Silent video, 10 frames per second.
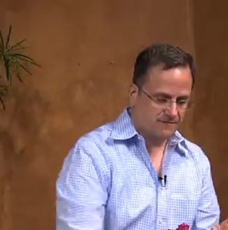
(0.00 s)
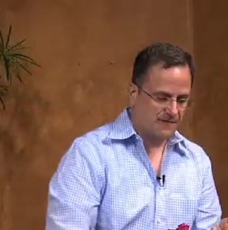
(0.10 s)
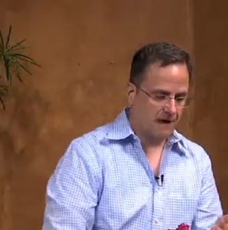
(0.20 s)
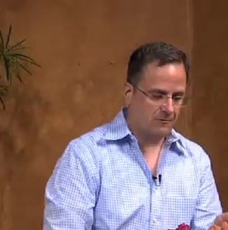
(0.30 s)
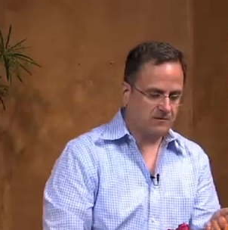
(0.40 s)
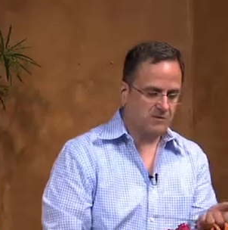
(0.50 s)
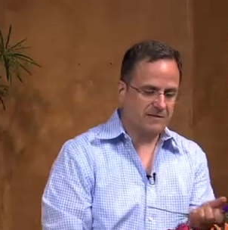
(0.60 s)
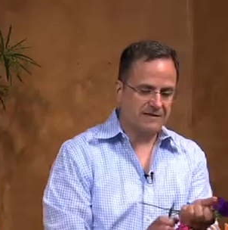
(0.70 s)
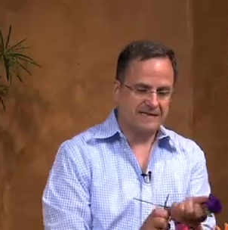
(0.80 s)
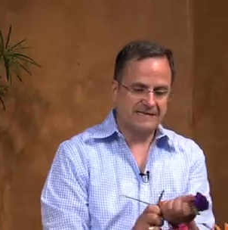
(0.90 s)
flowers
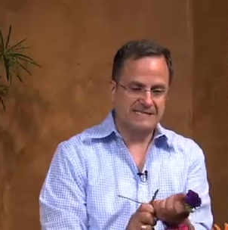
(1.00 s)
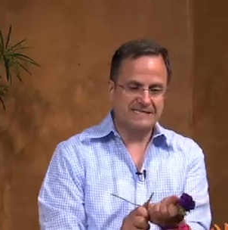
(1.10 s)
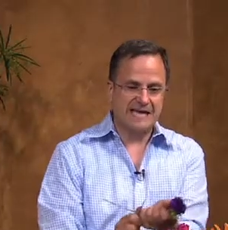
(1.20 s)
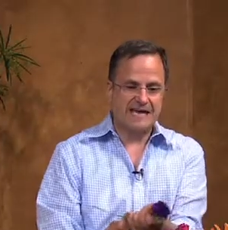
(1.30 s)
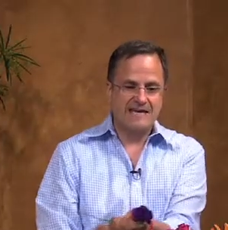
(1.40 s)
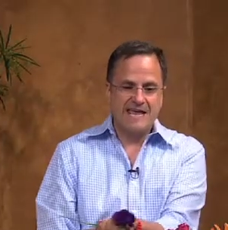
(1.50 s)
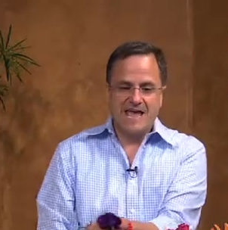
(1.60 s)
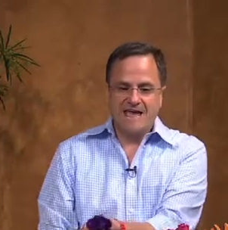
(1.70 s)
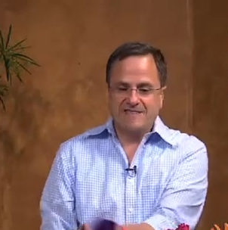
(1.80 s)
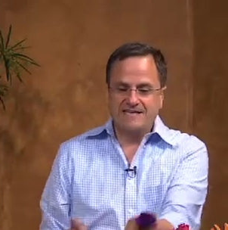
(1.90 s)
within the design,
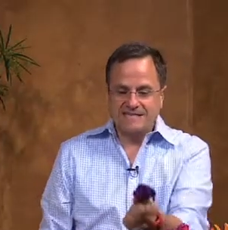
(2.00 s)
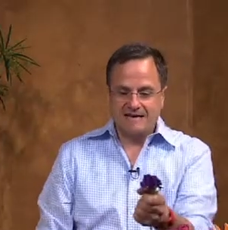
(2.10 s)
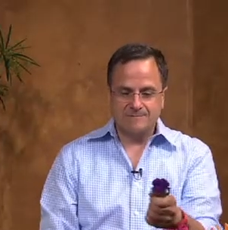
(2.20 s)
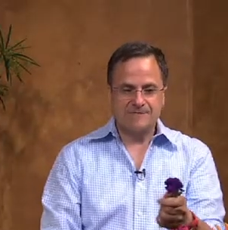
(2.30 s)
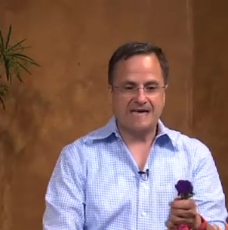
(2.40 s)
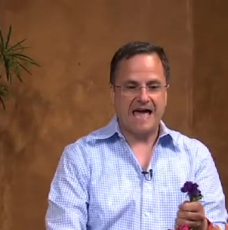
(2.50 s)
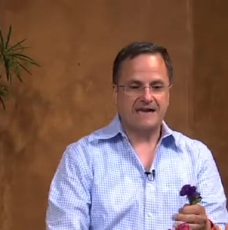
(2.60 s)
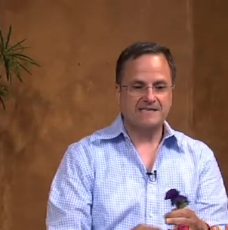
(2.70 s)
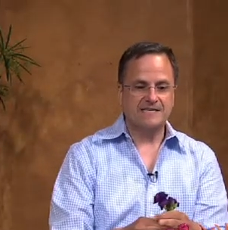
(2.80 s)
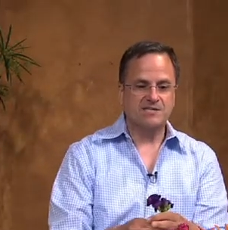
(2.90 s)
and this helps to
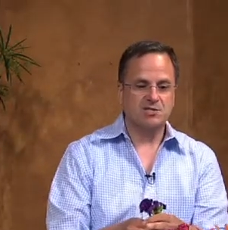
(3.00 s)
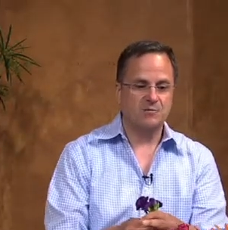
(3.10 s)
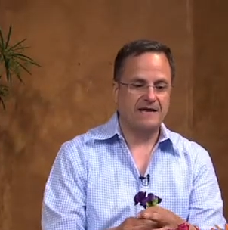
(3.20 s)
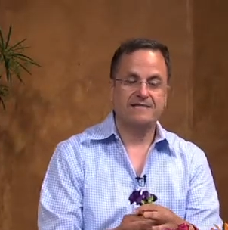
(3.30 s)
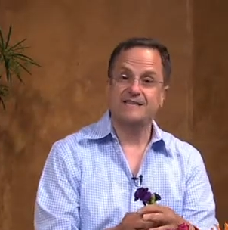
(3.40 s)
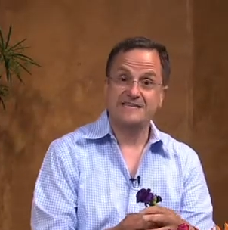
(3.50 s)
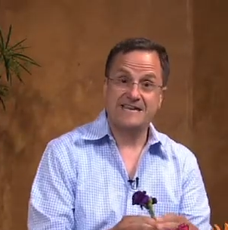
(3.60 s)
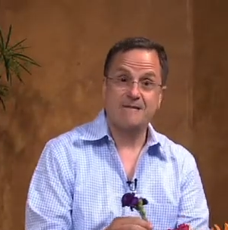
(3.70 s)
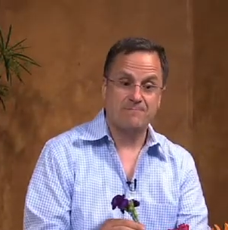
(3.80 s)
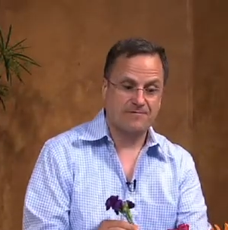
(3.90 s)
accentuate the
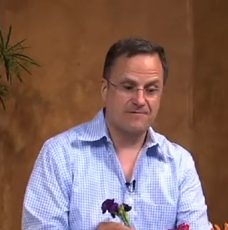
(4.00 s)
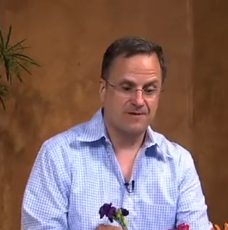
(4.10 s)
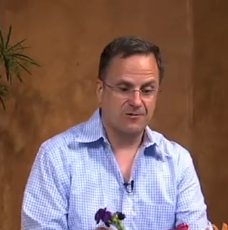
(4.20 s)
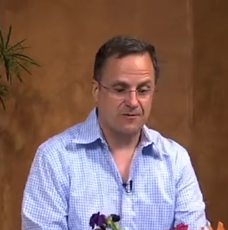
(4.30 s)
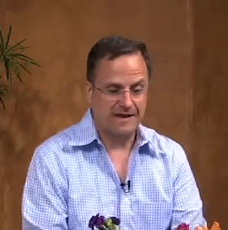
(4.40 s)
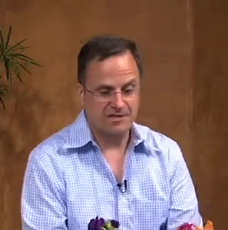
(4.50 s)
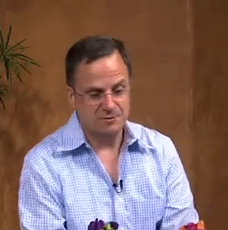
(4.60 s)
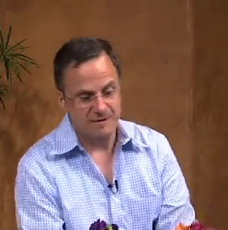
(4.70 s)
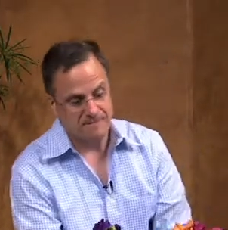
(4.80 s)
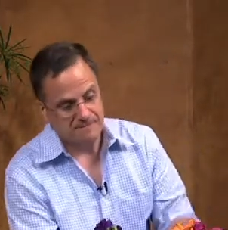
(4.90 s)
depth of the
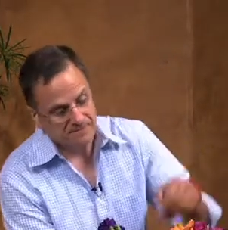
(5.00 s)
arrangement.